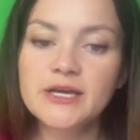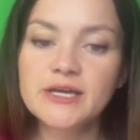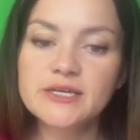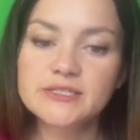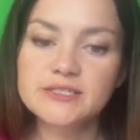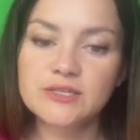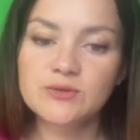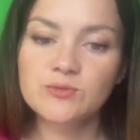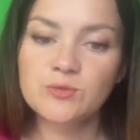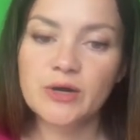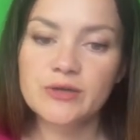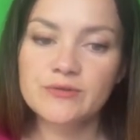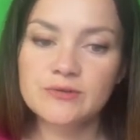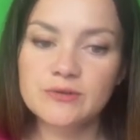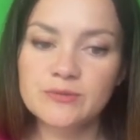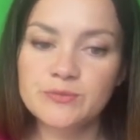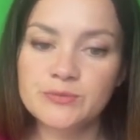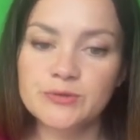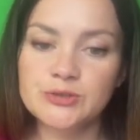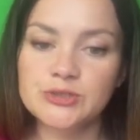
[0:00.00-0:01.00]
then white
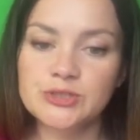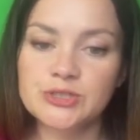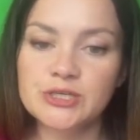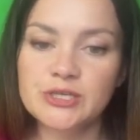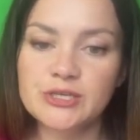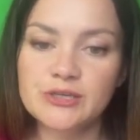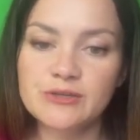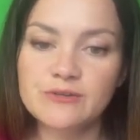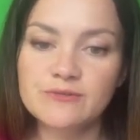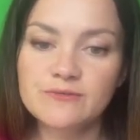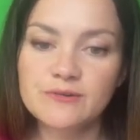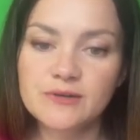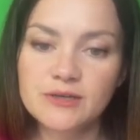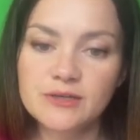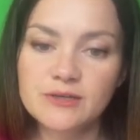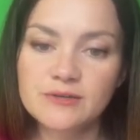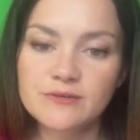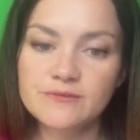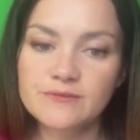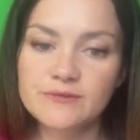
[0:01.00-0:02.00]
will push king
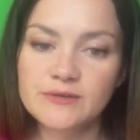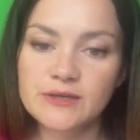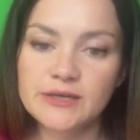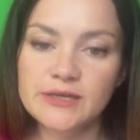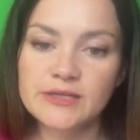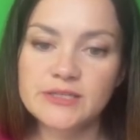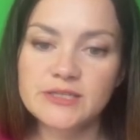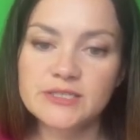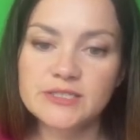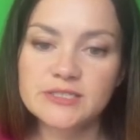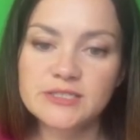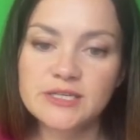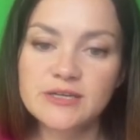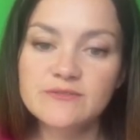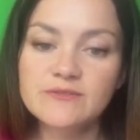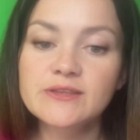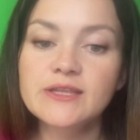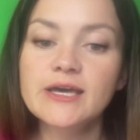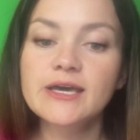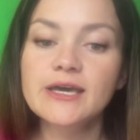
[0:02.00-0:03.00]
d5, king
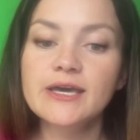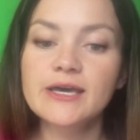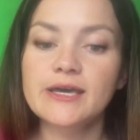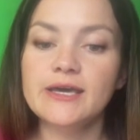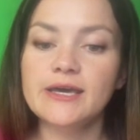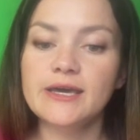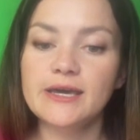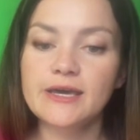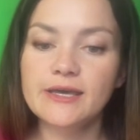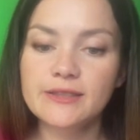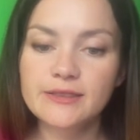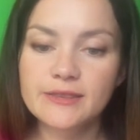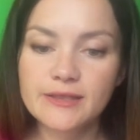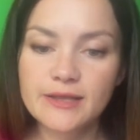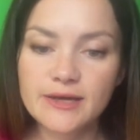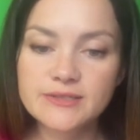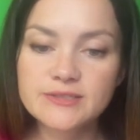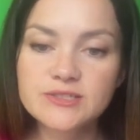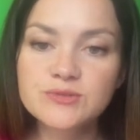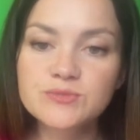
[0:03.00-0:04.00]
d7.
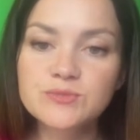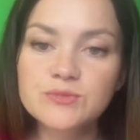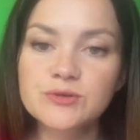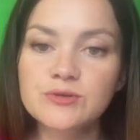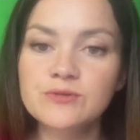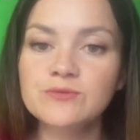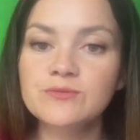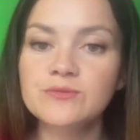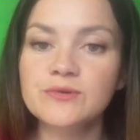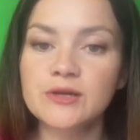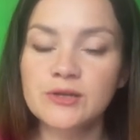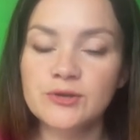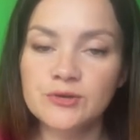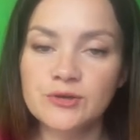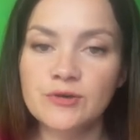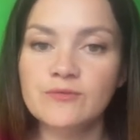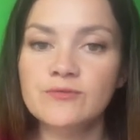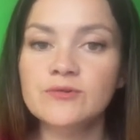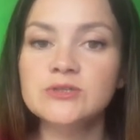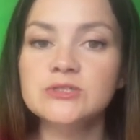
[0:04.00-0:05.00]
Another move, we are
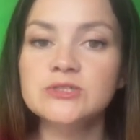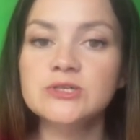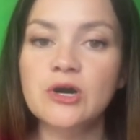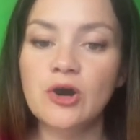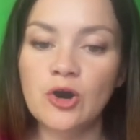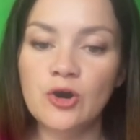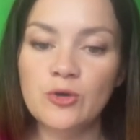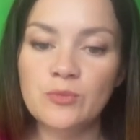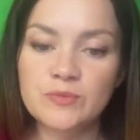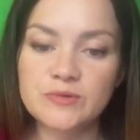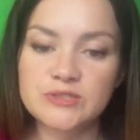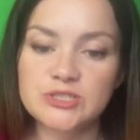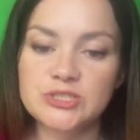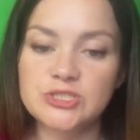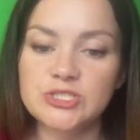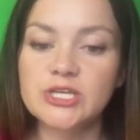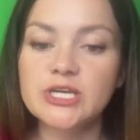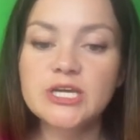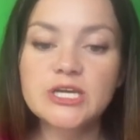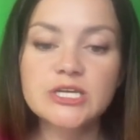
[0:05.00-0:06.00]
looking for the
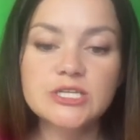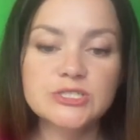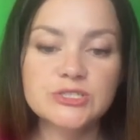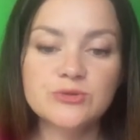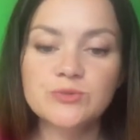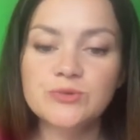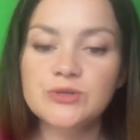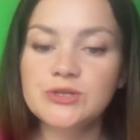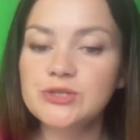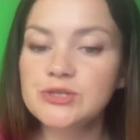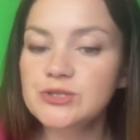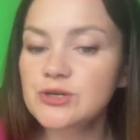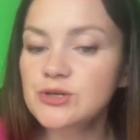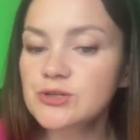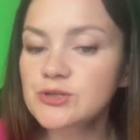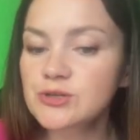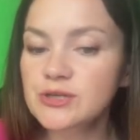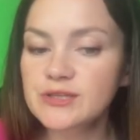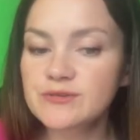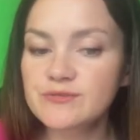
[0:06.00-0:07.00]
opposition. So we're
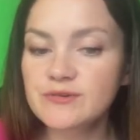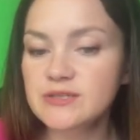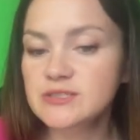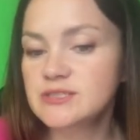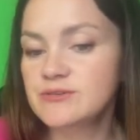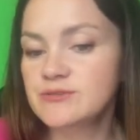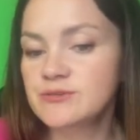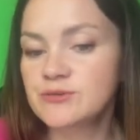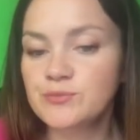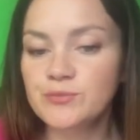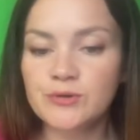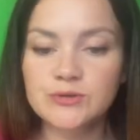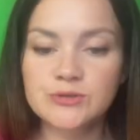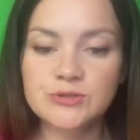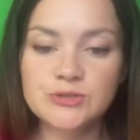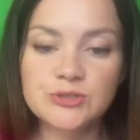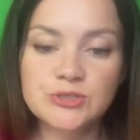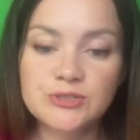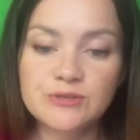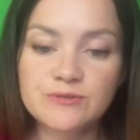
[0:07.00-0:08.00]
not going to advance our
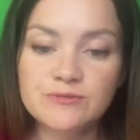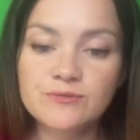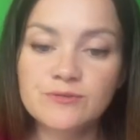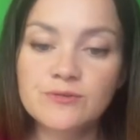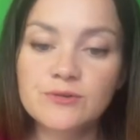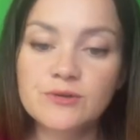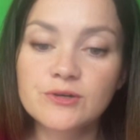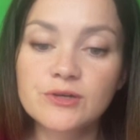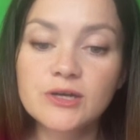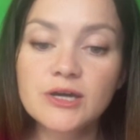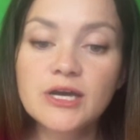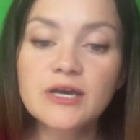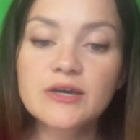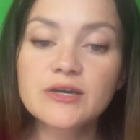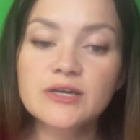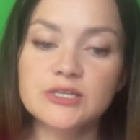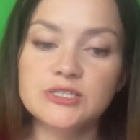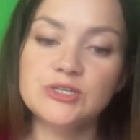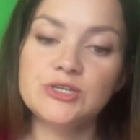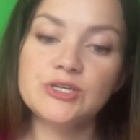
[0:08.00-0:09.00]
pawn to d4
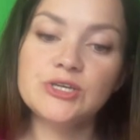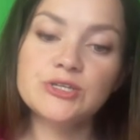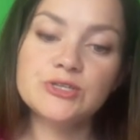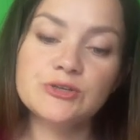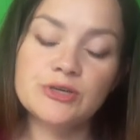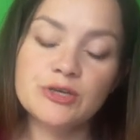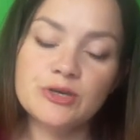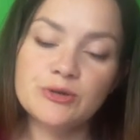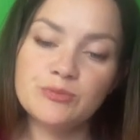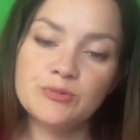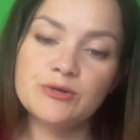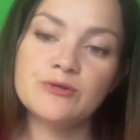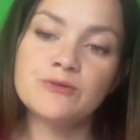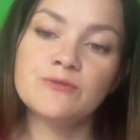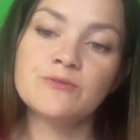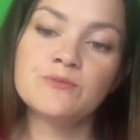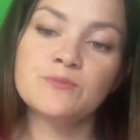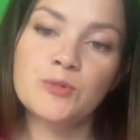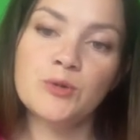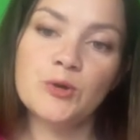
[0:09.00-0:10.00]
because you need to keep
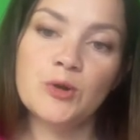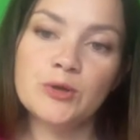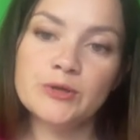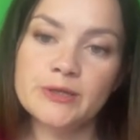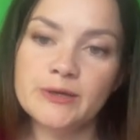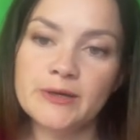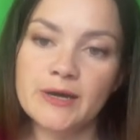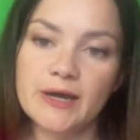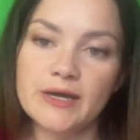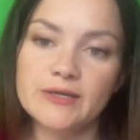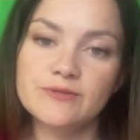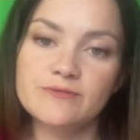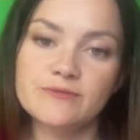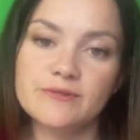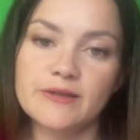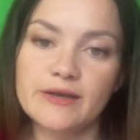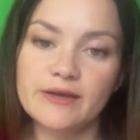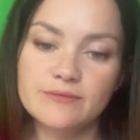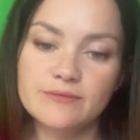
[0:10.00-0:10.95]
your pawn kind of like